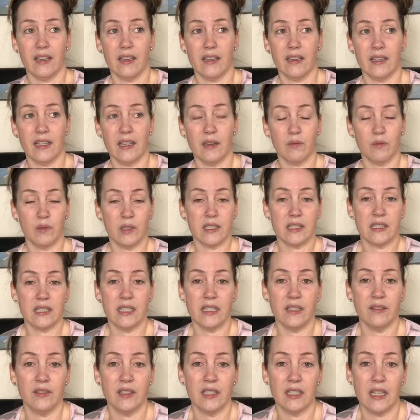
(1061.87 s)
it wasn't
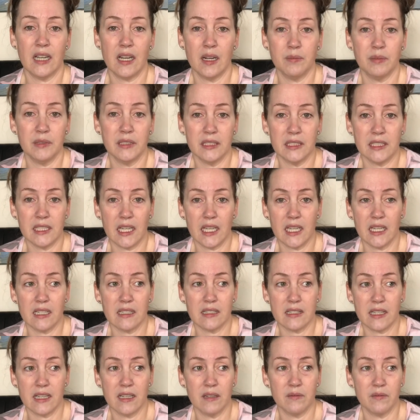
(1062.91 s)
even a couple of
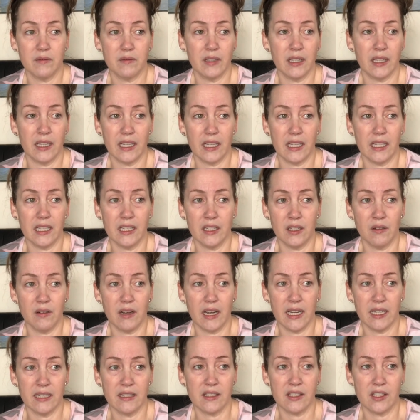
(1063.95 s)
days. You know,
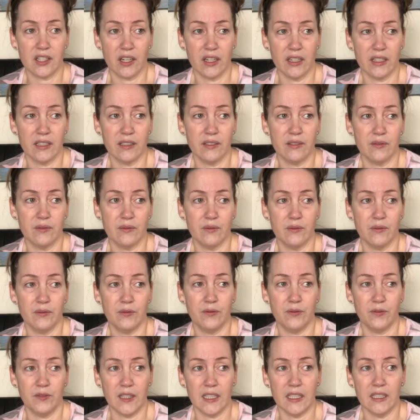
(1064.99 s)
I started
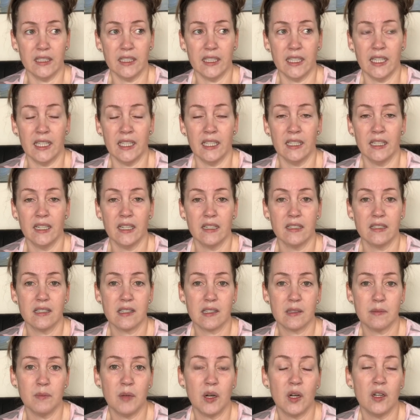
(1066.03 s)
feeling
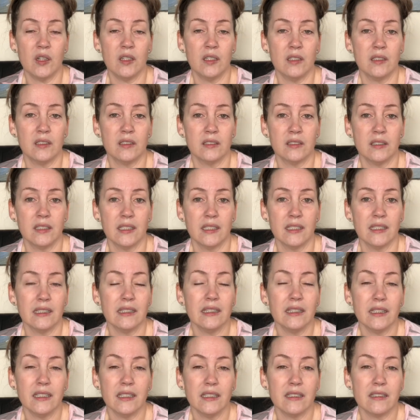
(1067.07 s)

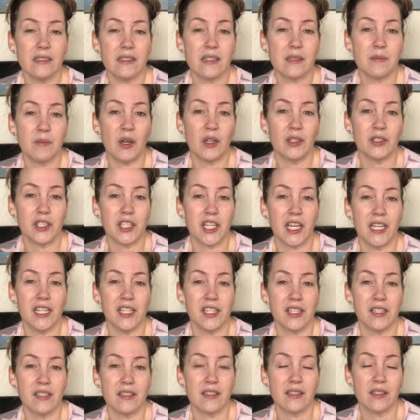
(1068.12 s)
little small
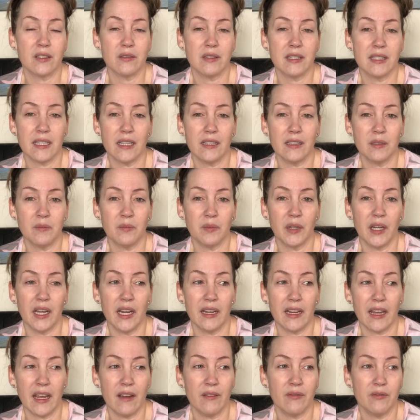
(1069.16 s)
changes. So
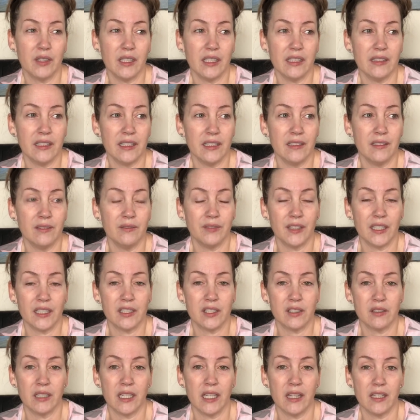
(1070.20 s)
celebrate every little
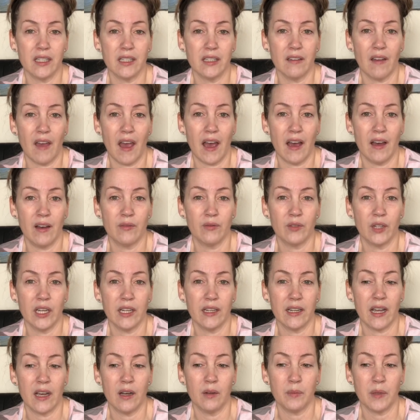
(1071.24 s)
victory that you have right
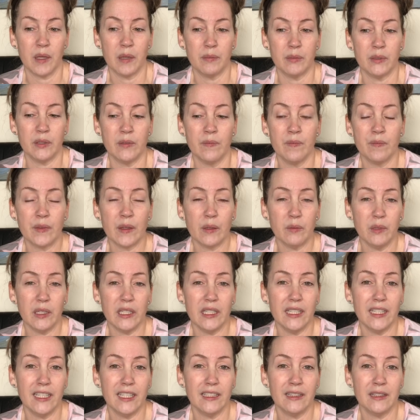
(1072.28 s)
now, people. We
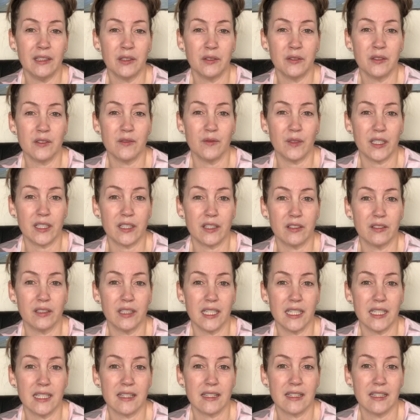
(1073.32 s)
need those
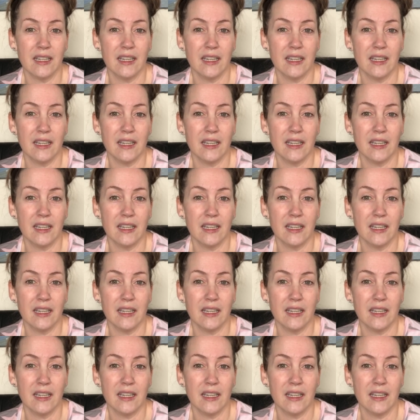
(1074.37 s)
victories.